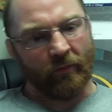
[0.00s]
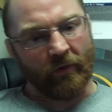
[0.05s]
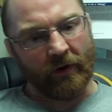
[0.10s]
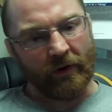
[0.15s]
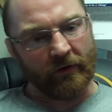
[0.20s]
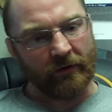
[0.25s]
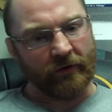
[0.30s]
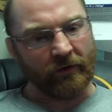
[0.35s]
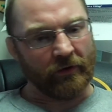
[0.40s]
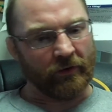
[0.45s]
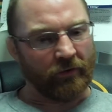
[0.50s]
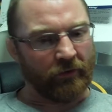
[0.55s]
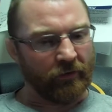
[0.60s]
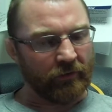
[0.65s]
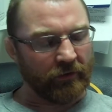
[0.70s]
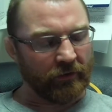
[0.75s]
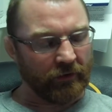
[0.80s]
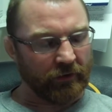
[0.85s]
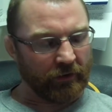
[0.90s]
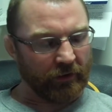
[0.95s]
Well, you
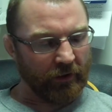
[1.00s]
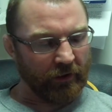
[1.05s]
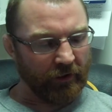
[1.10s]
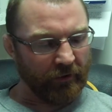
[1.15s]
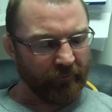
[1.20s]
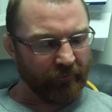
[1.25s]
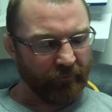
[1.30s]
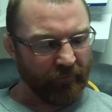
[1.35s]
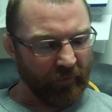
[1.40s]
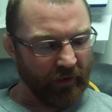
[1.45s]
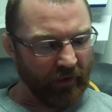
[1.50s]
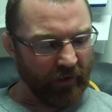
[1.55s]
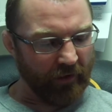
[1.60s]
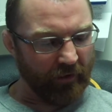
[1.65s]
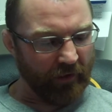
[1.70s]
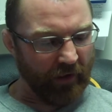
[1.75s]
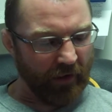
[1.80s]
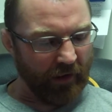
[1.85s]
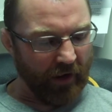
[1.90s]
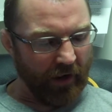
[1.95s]
know,
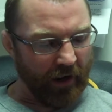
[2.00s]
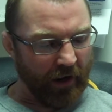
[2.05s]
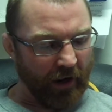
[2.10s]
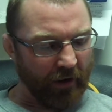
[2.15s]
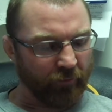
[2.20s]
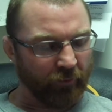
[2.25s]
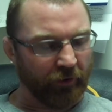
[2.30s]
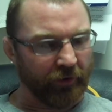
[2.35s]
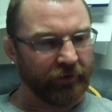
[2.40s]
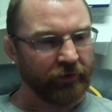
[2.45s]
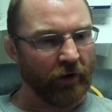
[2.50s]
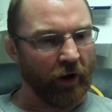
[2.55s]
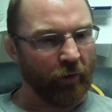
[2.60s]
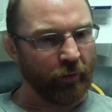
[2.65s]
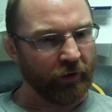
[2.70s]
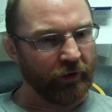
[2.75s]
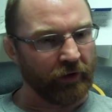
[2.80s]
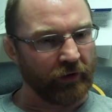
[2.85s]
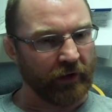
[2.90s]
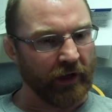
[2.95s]
I really thought
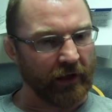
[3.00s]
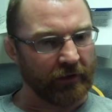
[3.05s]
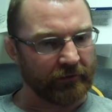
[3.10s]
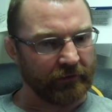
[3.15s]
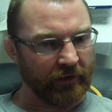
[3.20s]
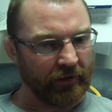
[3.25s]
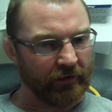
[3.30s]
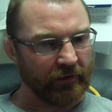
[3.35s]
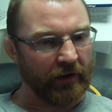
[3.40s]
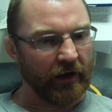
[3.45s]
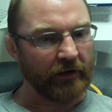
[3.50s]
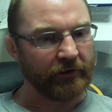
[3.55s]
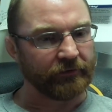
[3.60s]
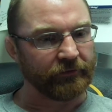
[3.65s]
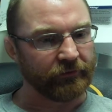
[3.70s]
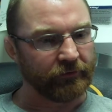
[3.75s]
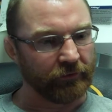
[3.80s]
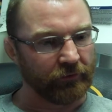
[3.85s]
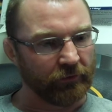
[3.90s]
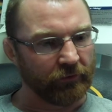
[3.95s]
we could have got 10
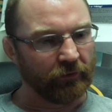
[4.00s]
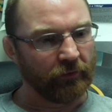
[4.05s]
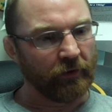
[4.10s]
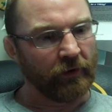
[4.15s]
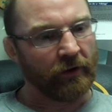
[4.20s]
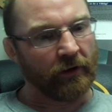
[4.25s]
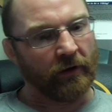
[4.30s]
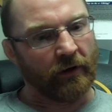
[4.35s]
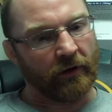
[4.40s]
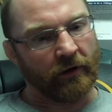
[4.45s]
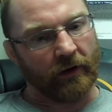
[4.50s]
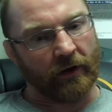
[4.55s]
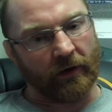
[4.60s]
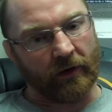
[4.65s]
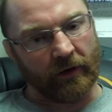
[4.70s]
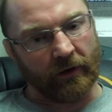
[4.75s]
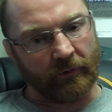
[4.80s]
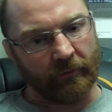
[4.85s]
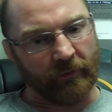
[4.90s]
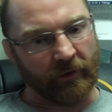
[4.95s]
guys through
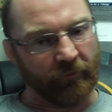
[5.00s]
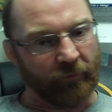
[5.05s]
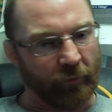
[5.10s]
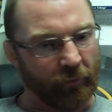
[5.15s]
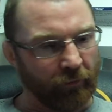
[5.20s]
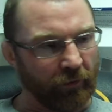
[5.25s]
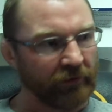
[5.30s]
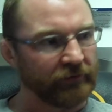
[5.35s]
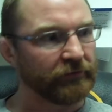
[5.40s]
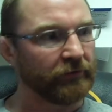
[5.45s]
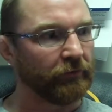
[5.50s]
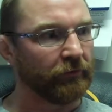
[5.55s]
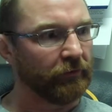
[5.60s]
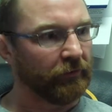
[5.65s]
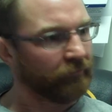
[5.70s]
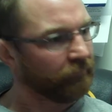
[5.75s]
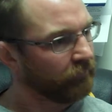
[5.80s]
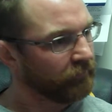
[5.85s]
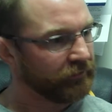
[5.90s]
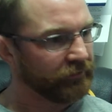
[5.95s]
if we wrestled
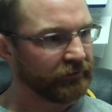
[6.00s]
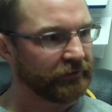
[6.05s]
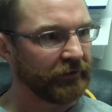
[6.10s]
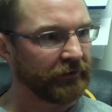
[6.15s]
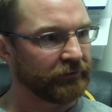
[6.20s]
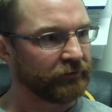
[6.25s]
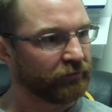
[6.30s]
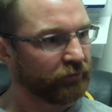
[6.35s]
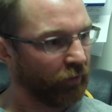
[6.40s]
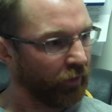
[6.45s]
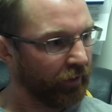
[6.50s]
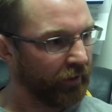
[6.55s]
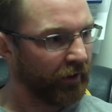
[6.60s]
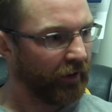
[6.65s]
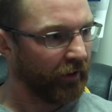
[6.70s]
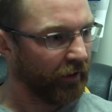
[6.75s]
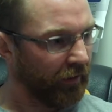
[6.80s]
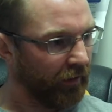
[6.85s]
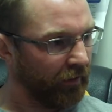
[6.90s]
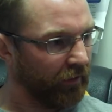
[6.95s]
just
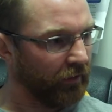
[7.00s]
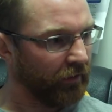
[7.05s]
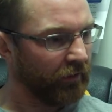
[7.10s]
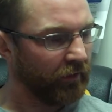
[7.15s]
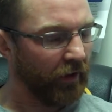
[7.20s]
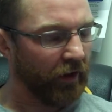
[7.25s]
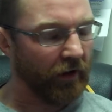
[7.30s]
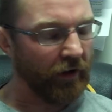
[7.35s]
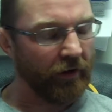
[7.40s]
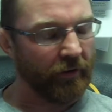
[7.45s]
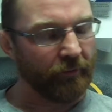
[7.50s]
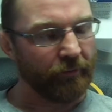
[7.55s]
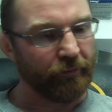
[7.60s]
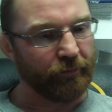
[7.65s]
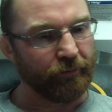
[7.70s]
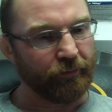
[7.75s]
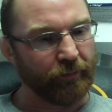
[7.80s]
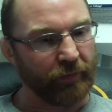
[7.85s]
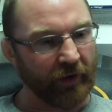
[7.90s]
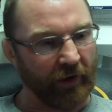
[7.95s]
extraordinary.
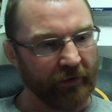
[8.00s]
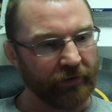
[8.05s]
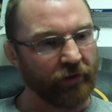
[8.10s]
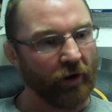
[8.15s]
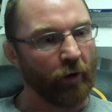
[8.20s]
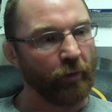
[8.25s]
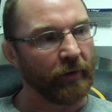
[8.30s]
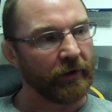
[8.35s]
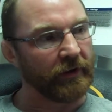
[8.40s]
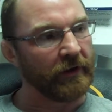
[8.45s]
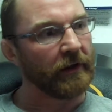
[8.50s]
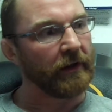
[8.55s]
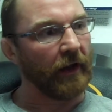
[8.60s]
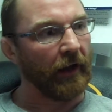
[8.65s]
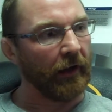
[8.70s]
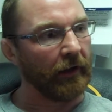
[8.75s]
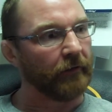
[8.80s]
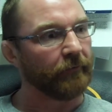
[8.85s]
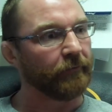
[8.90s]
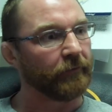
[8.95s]
But I thought we'd get
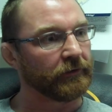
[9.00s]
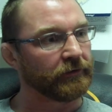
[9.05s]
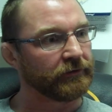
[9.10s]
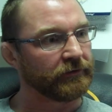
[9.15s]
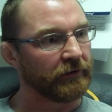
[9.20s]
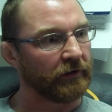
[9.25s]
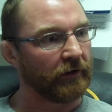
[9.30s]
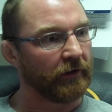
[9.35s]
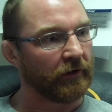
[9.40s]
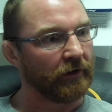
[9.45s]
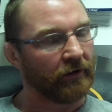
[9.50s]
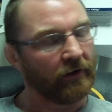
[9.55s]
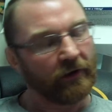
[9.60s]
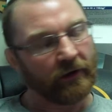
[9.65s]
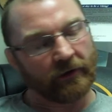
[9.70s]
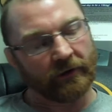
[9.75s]
8 for sure.